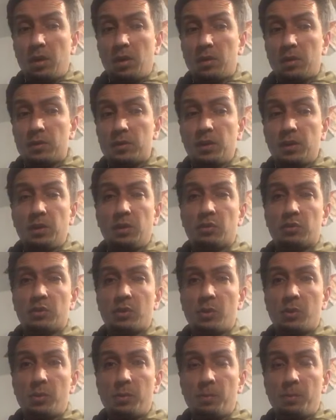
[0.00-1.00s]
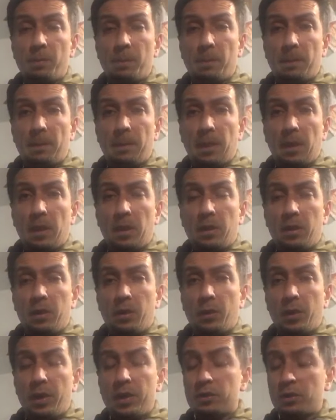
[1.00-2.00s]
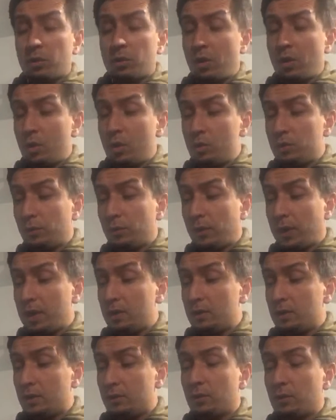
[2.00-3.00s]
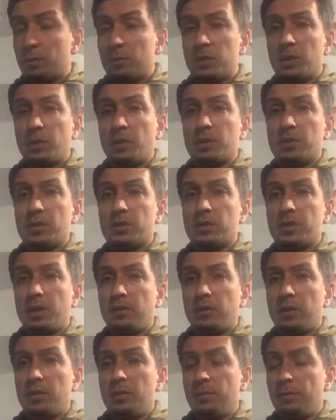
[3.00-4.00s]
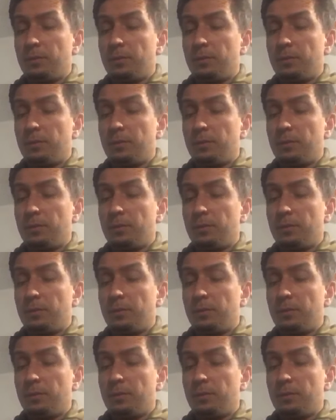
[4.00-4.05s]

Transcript: senior school. All right, so those phases from 0 to 7,